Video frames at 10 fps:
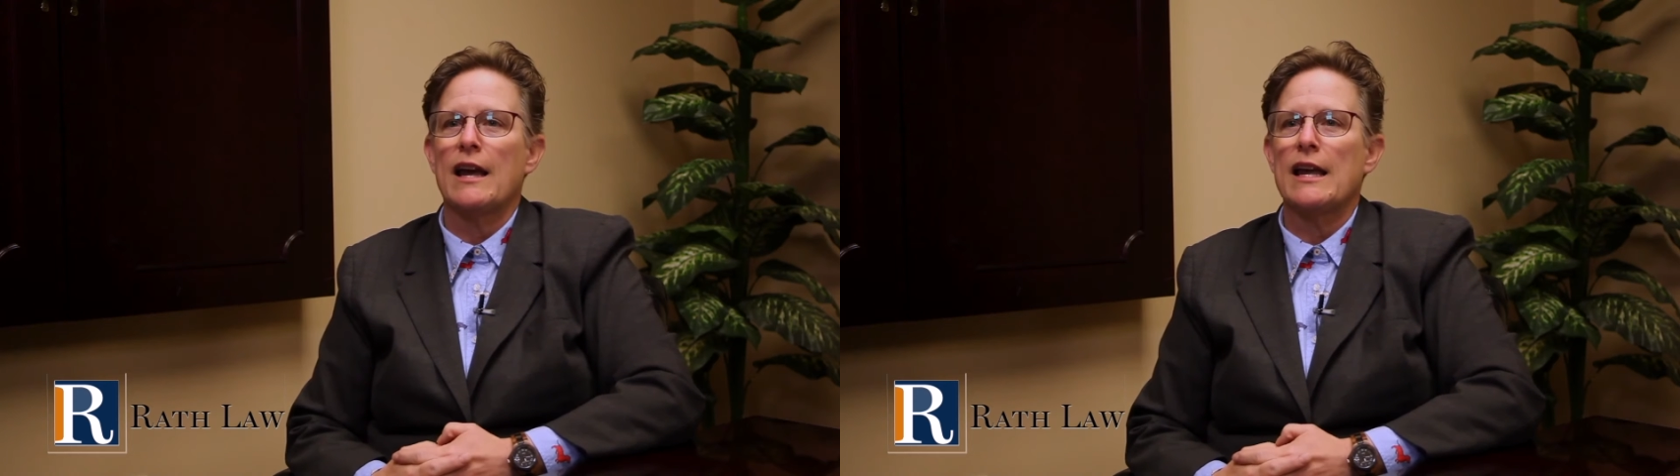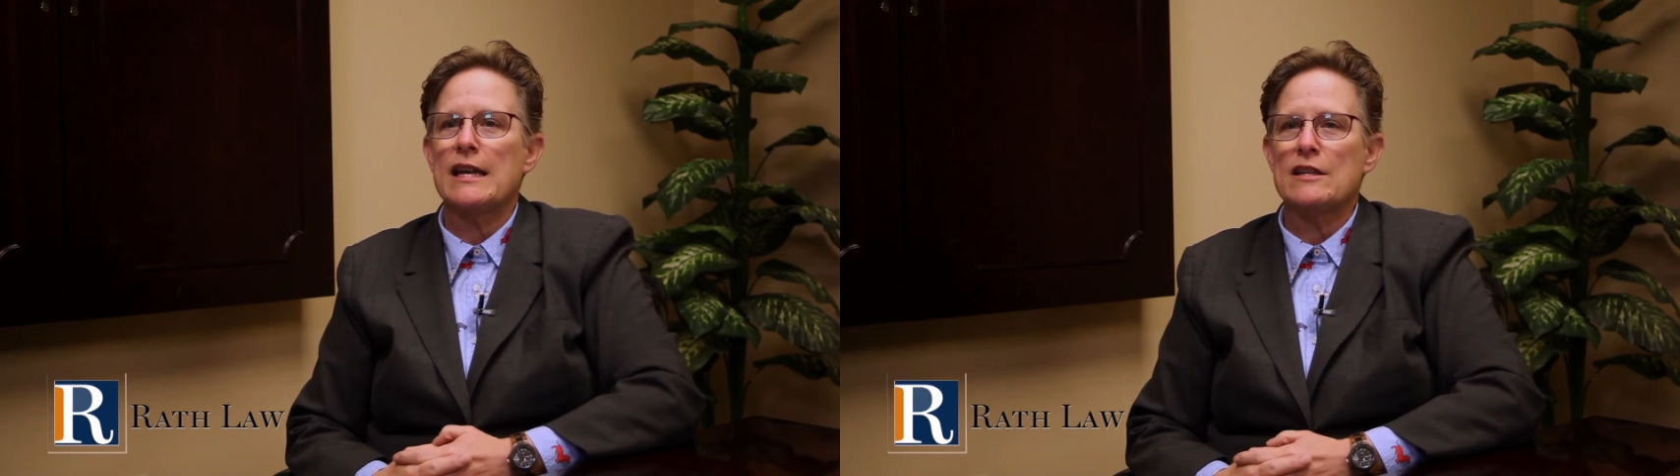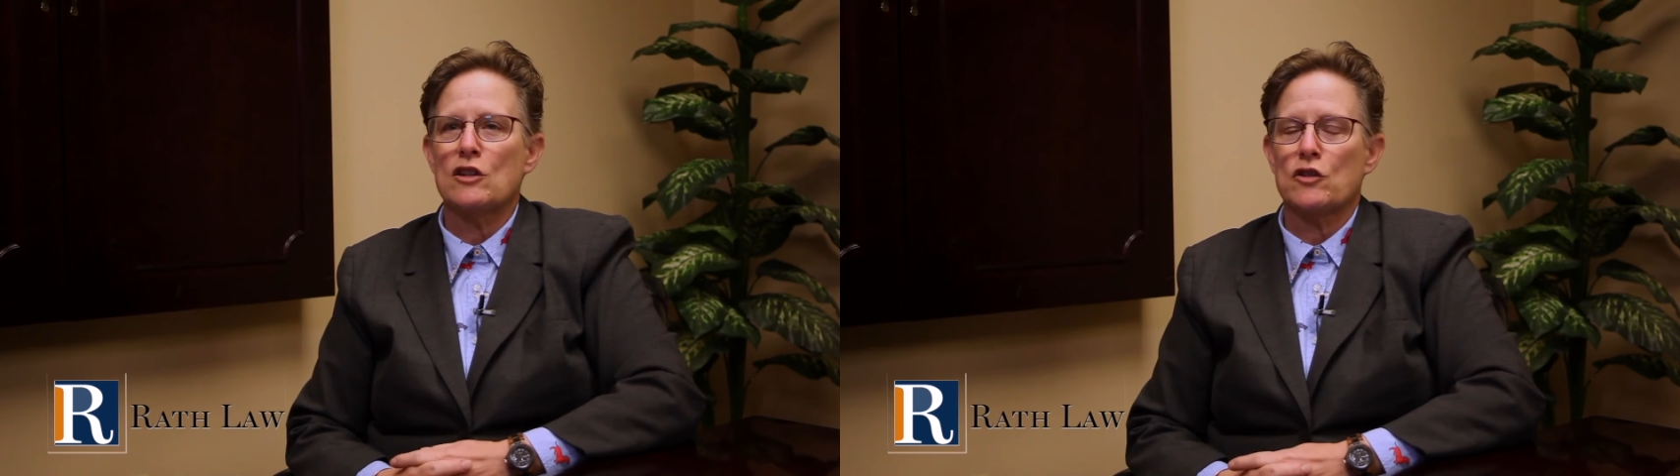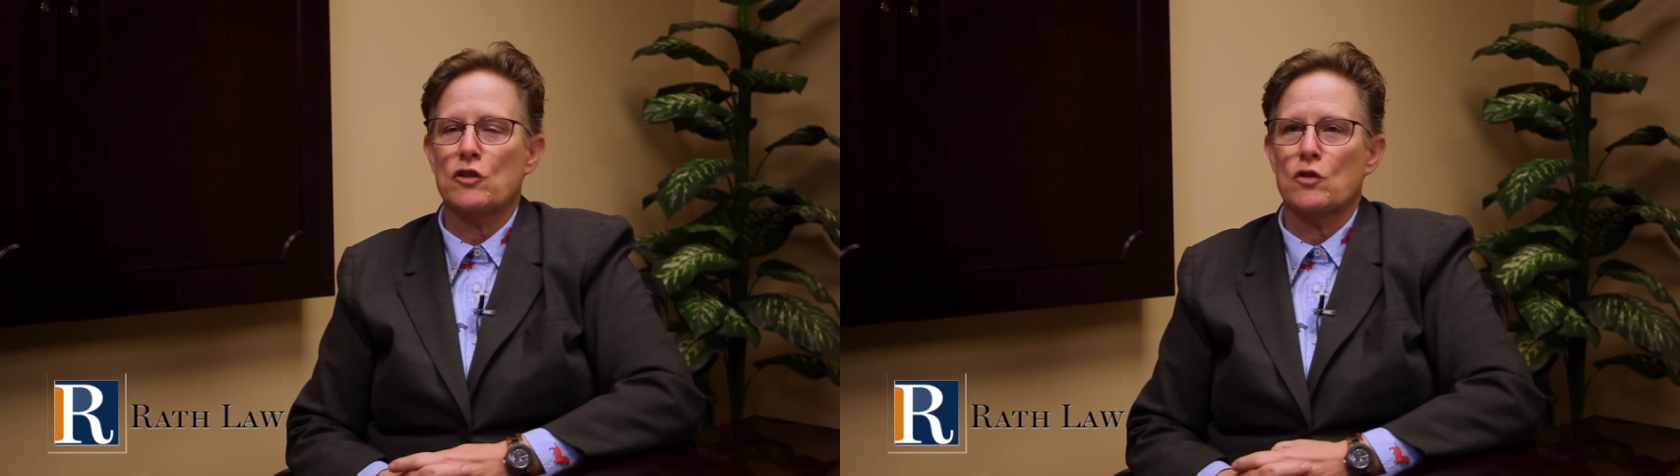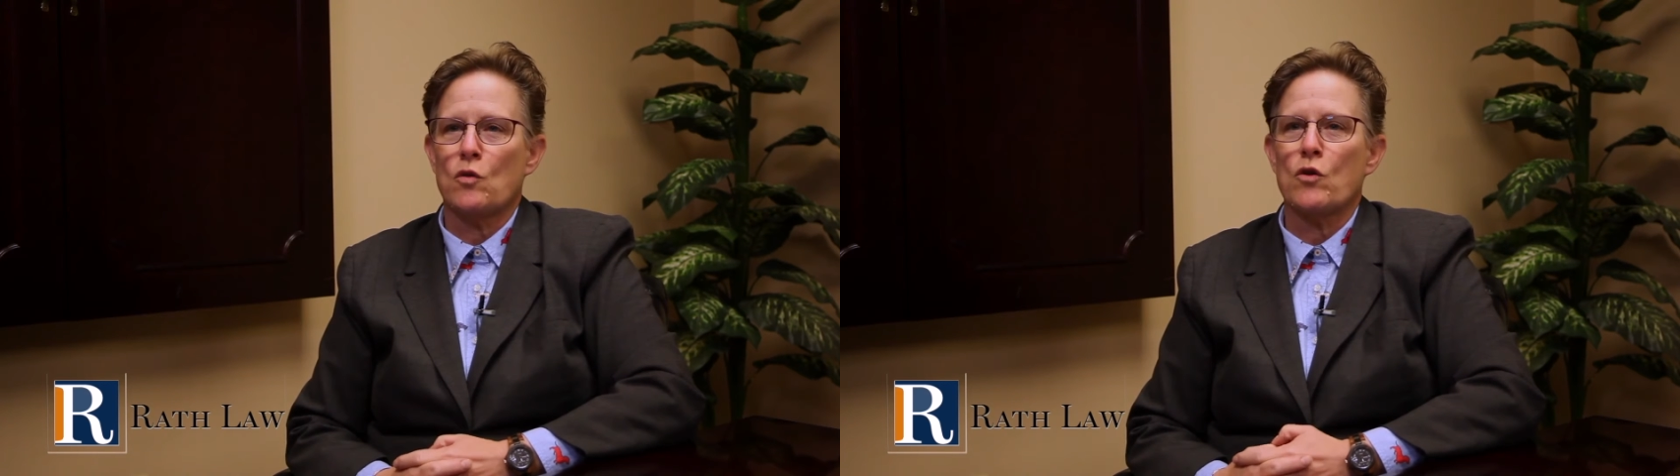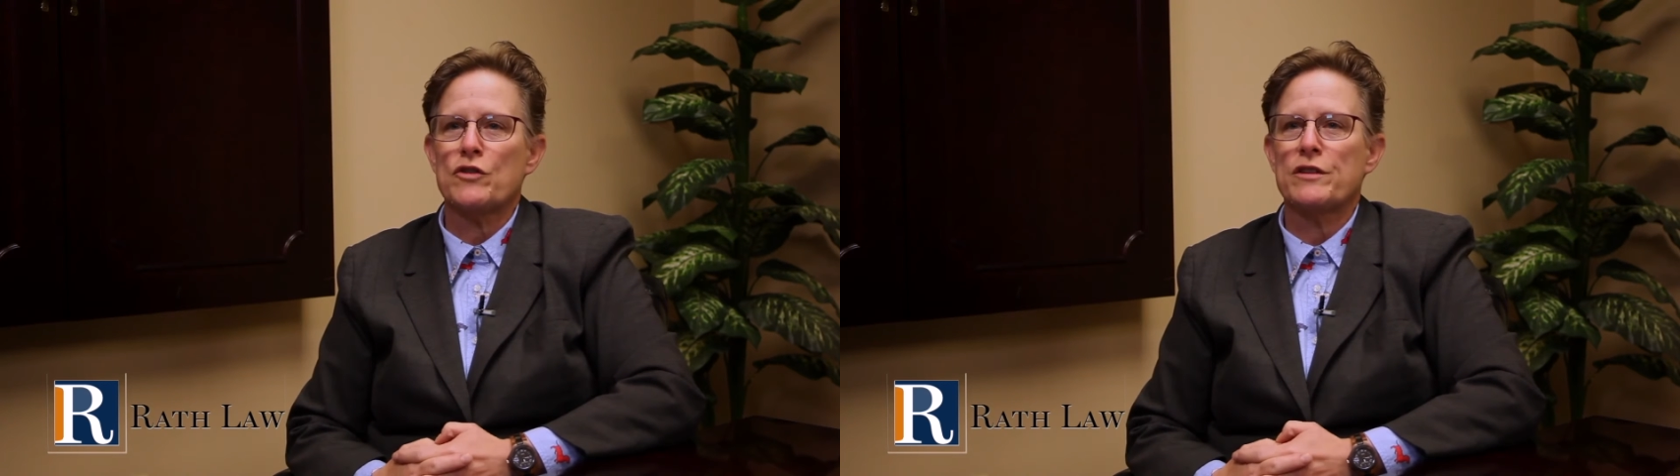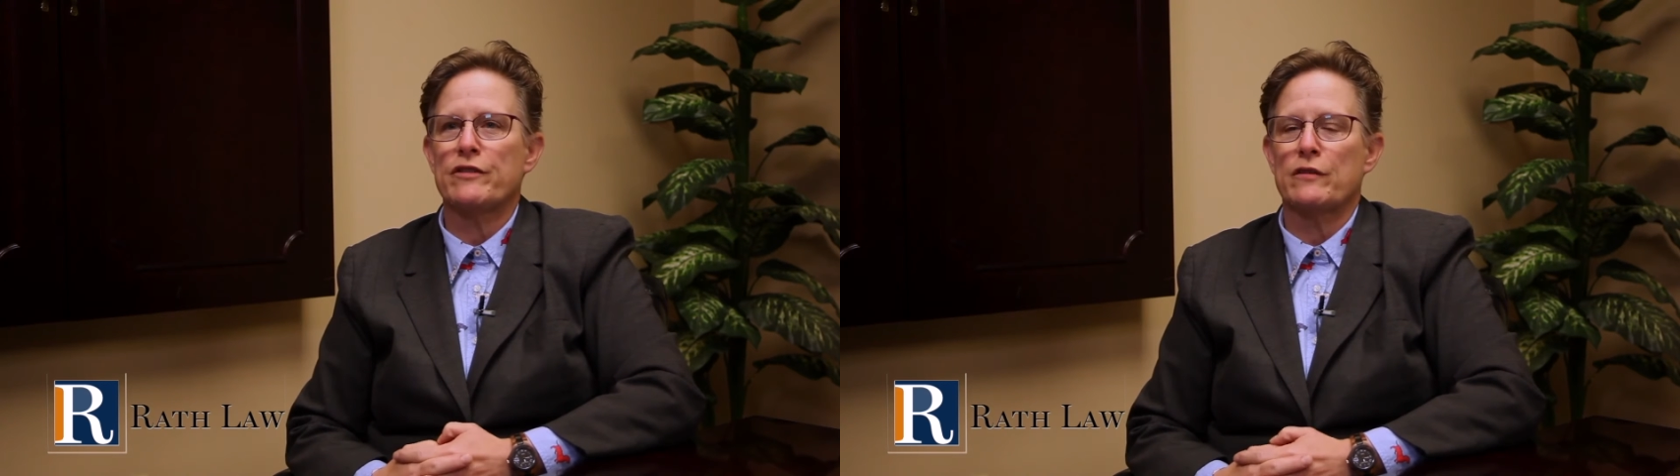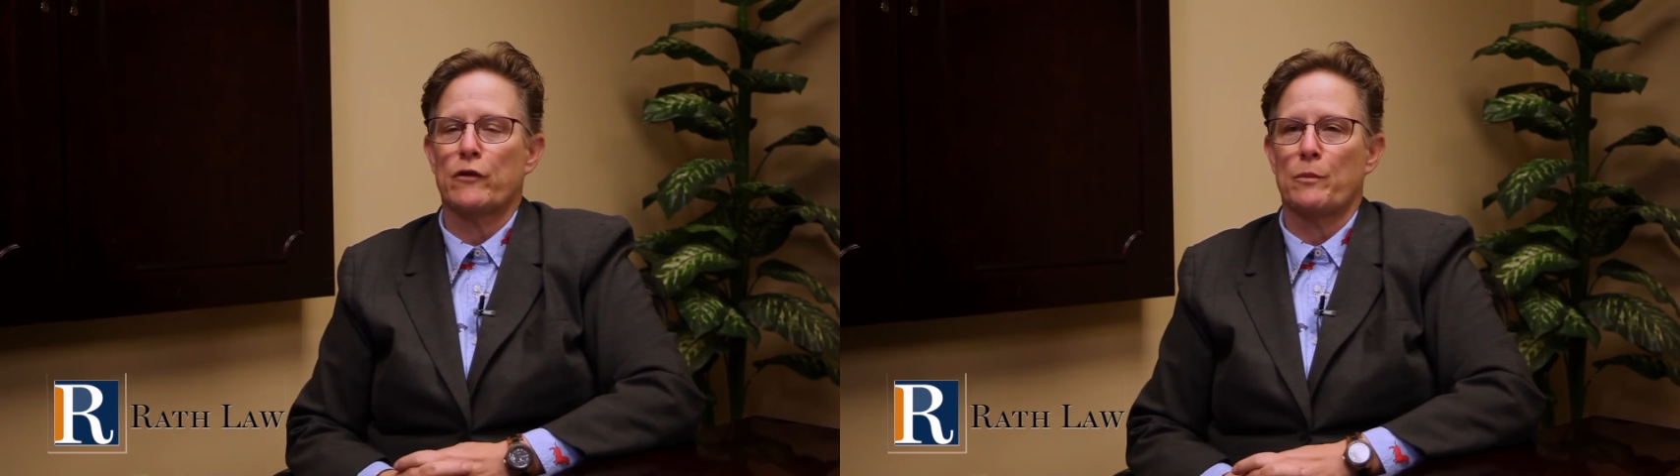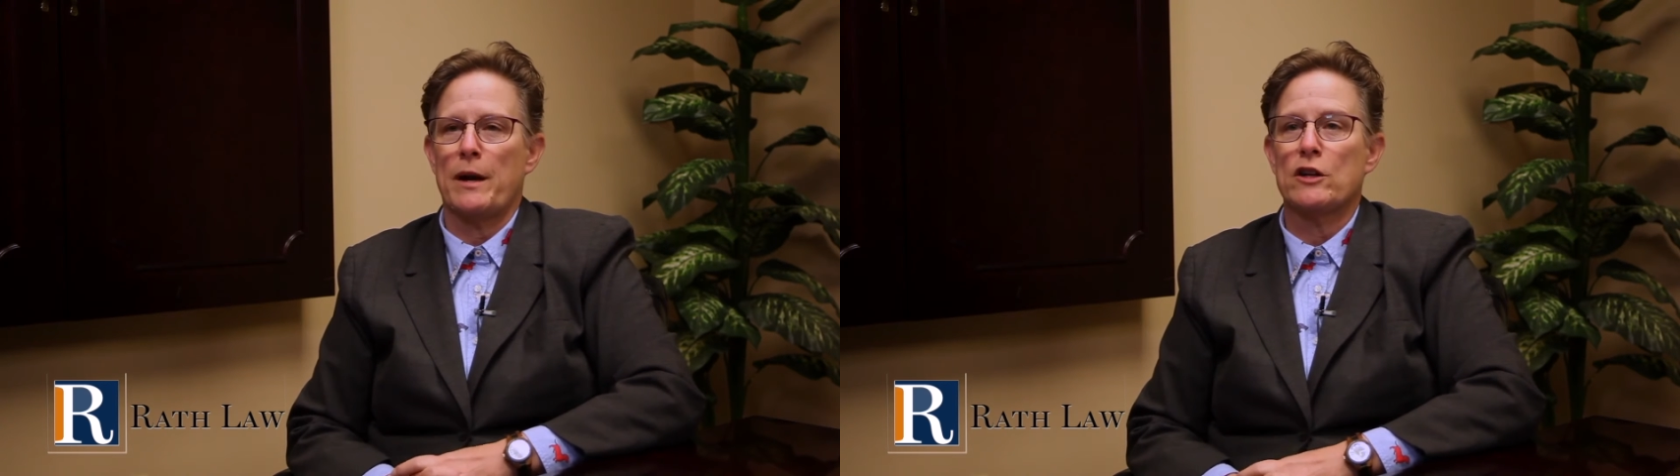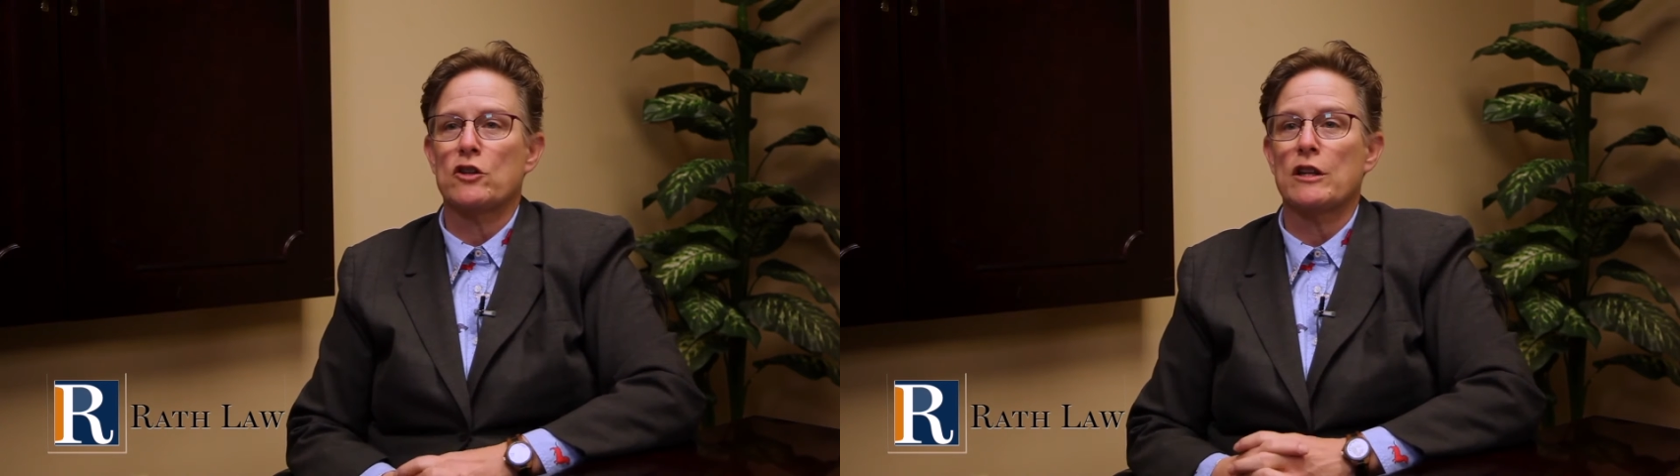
is the source of information